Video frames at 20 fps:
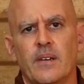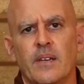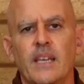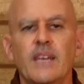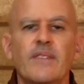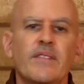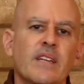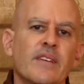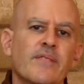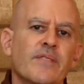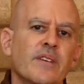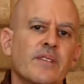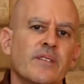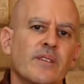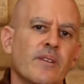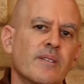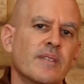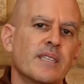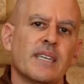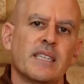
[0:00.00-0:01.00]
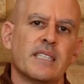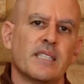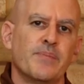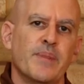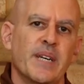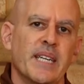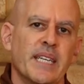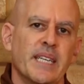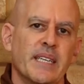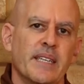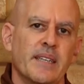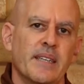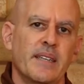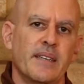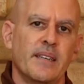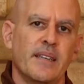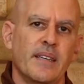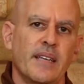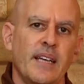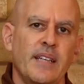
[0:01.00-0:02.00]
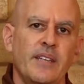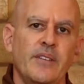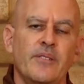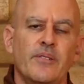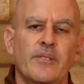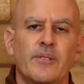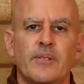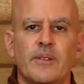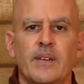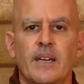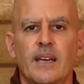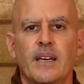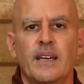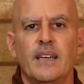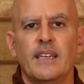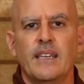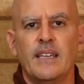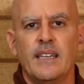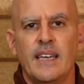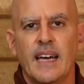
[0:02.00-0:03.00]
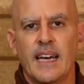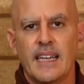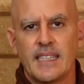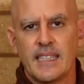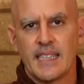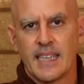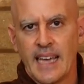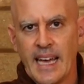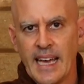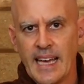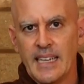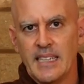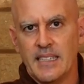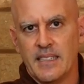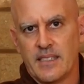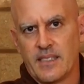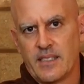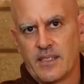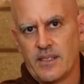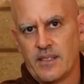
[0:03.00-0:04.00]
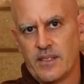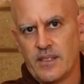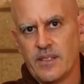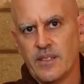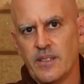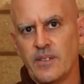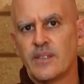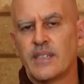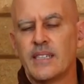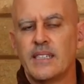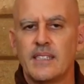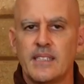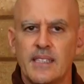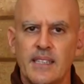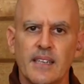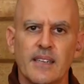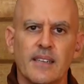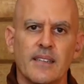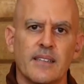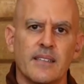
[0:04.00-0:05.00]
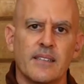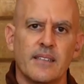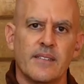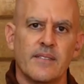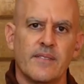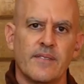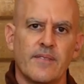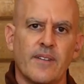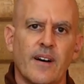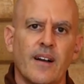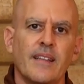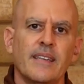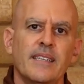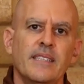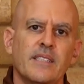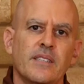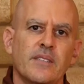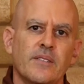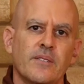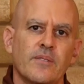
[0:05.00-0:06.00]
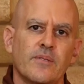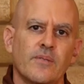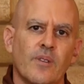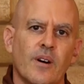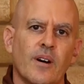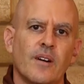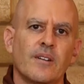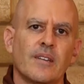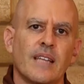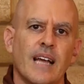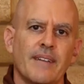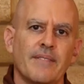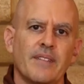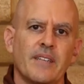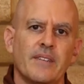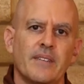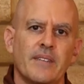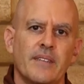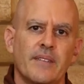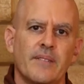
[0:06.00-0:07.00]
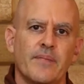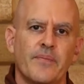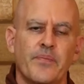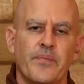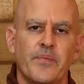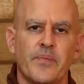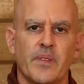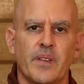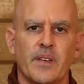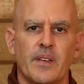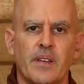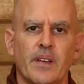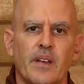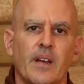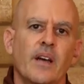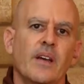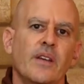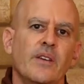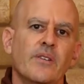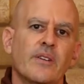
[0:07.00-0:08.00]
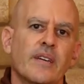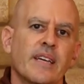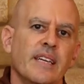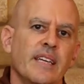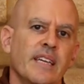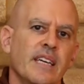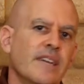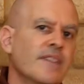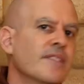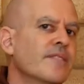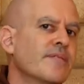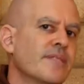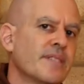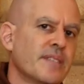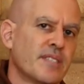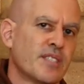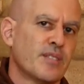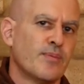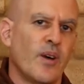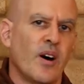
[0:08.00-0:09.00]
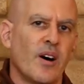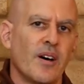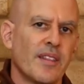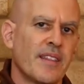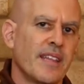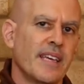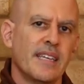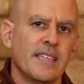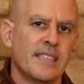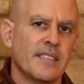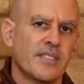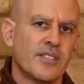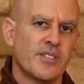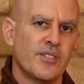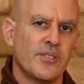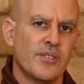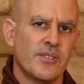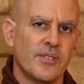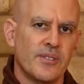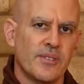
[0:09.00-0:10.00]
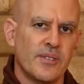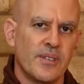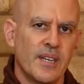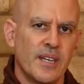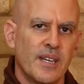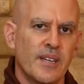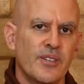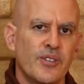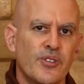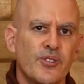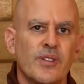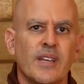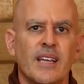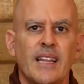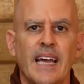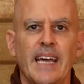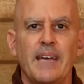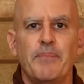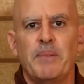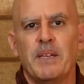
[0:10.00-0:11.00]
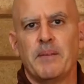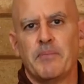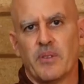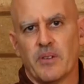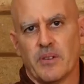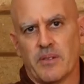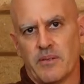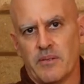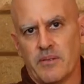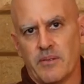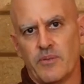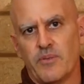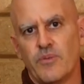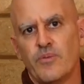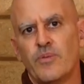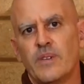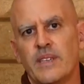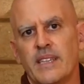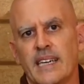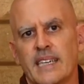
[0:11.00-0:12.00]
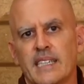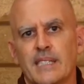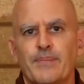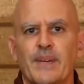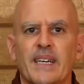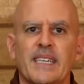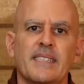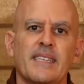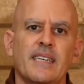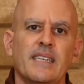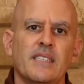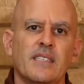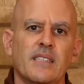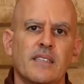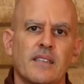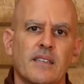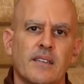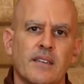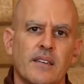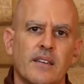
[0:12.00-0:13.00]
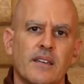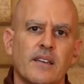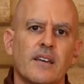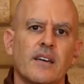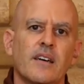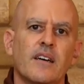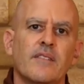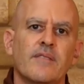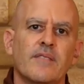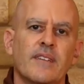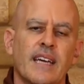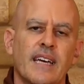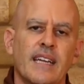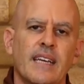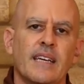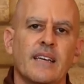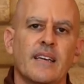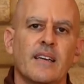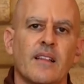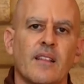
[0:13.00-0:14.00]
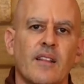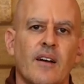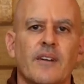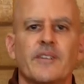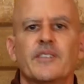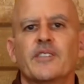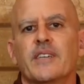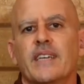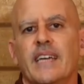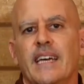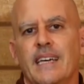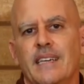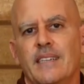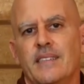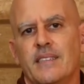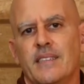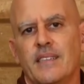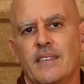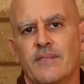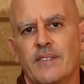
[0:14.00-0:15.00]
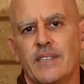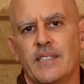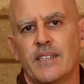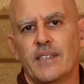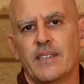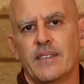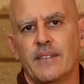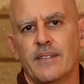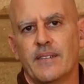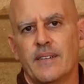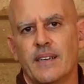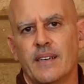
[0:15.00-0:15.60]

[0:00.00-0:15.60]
Even if you don't touch money and you get gains, you can still fall into wrong livelihood. You can give small things to the lay people with expectation of getting larger gains in return.